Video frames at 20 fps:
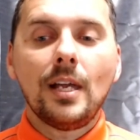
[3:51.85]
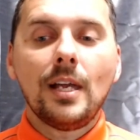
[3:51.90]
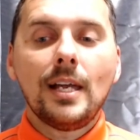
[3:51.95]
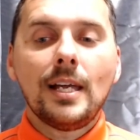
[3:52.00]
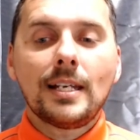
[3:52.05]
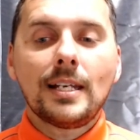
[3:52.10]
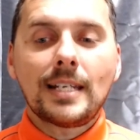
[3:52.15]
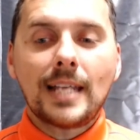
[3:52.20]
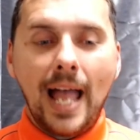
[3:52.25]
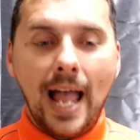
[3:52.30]

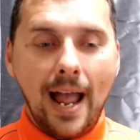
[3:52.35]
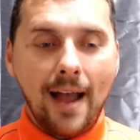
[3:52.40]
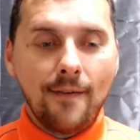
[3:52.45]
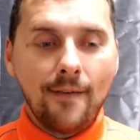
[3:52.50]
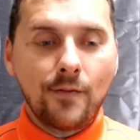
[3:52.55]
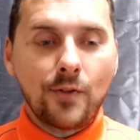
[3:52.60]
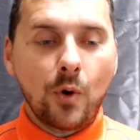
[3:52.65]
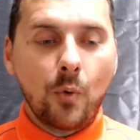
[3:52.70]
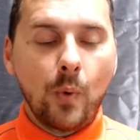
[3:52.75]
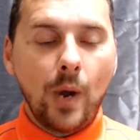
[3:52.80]
to have
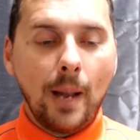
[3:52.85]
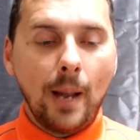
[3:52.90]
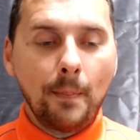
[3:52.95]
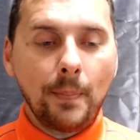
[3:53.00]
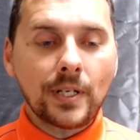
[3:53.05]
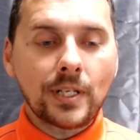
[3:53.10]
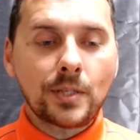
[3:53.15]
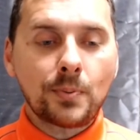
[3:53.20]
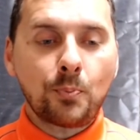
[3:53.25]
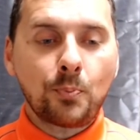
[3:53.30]
their
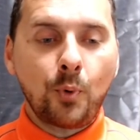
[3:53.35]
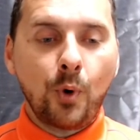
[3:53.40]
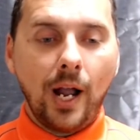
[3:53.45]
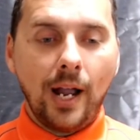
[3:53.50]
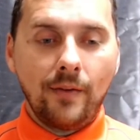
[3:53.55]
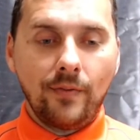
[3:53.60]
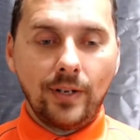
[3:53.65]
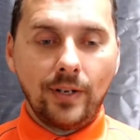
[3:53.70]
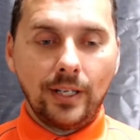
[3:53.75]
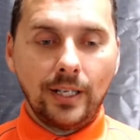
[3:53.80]
weapons
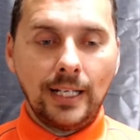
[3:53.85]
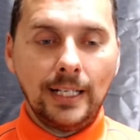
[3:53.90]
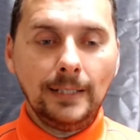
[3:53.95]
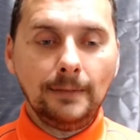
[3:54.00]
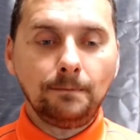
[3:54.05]
privately,